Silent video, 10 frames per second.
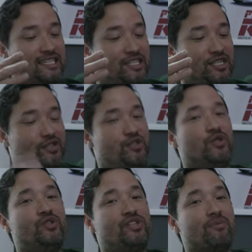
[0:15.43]
to
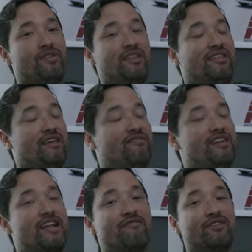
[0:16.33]
do something that they've
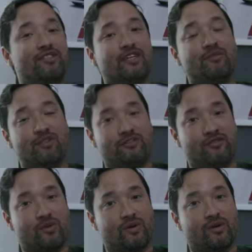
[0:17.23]
never done
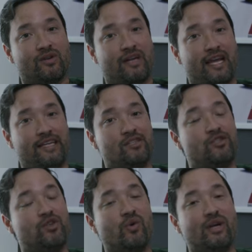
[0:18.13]
before and to
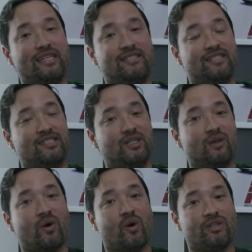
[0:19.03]
do it at such a
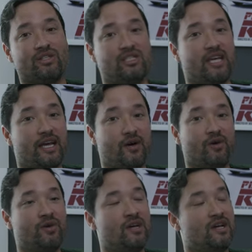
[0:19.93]
large
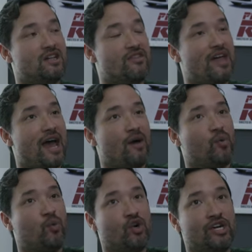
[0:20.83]
scale
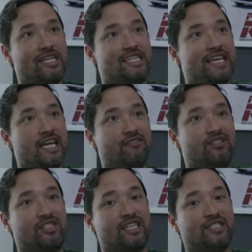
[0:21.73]
that would give
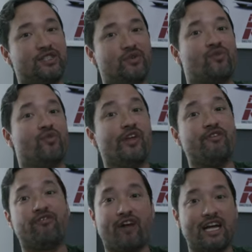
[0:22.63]
such a
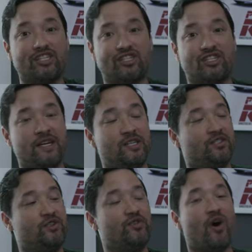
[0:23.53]
refresh
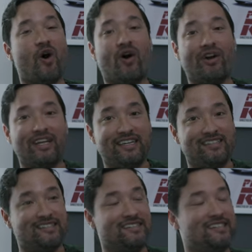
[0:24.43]
to the
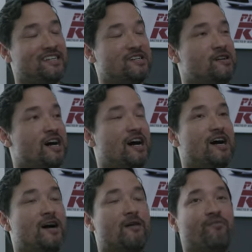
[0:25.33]
audience.
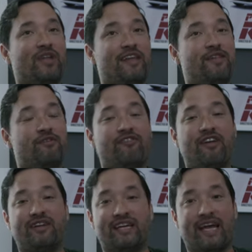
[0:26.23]
And their
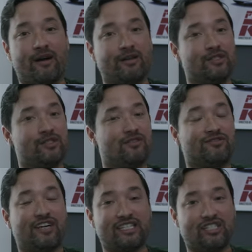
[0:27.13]
favorite characters and
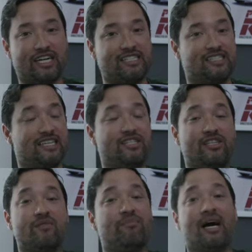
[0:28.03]
franchises
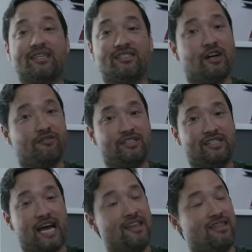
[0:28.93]
into the box
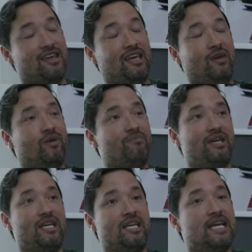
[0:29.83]
office. I think it would
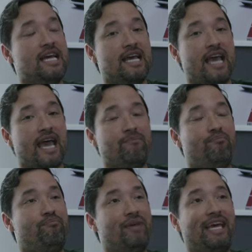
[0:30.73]
be
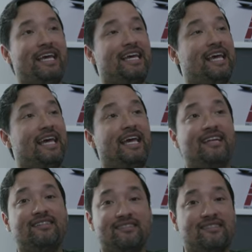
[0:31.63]
a big
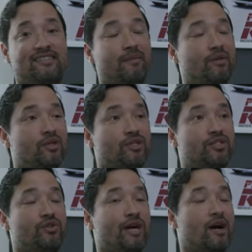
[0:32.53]
hit, similar
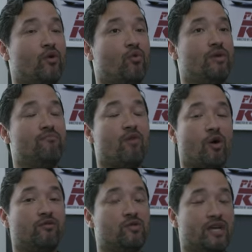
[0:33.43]
to how when
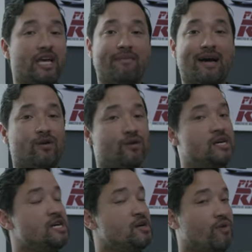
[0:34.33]
Marvel came out
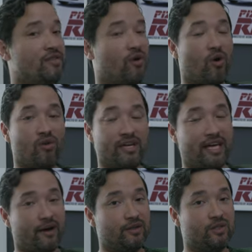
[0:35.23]
with all the
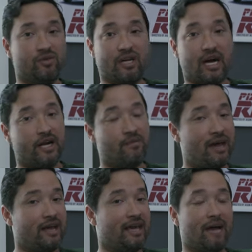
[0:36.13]
characters with Iron
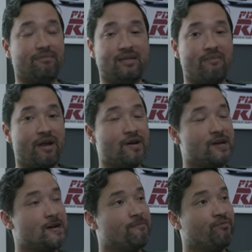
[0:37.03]
Man, Captain
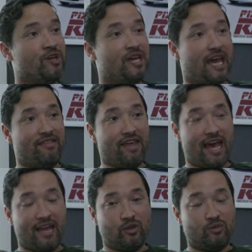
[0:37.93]
America, and they
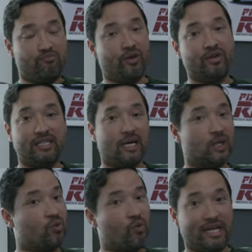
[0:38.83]
had those
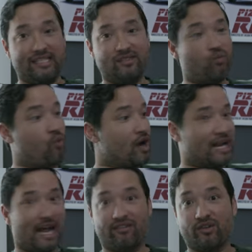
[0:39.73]
billion-dollar wins
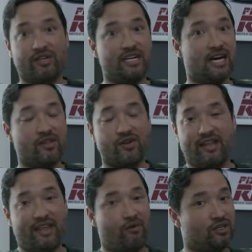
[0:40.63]
one after another,
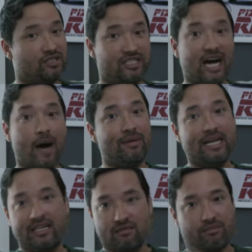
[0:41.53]
and they were
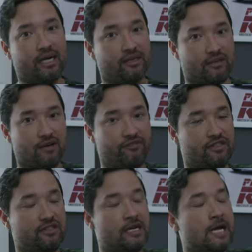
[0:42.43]
dominating the box
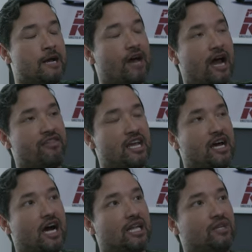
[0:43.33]
office. I think
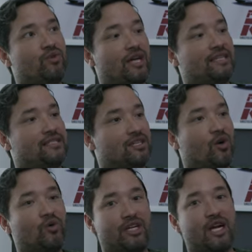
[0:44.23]
Hollywood has a
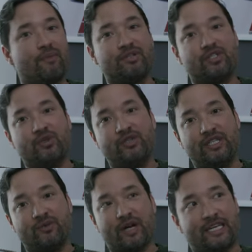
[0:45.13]
golden
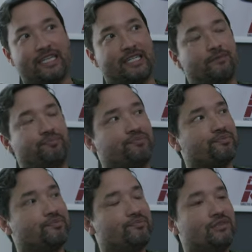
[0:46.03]
opportunity right now
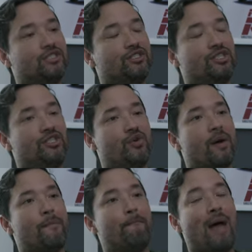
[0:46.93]
to do
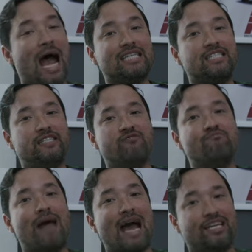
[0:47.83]
a massive
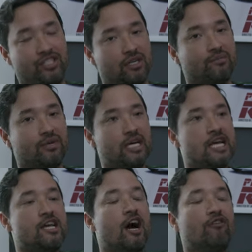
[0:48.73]
mashup
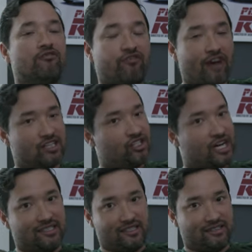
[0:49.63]
of
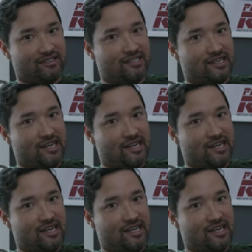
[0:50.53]
franchises.